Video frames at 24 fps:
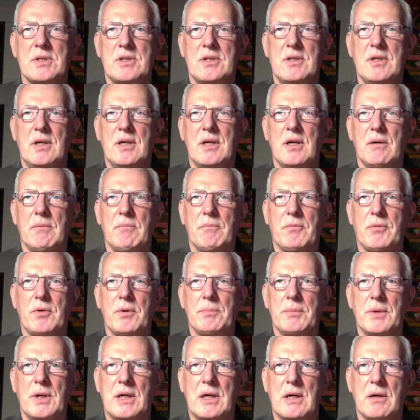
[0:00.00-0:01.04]
to come
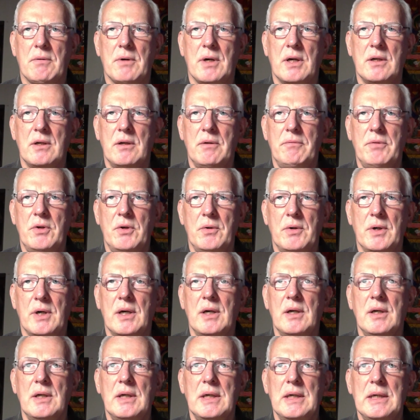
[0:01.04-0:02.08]
from the Karandavyuha,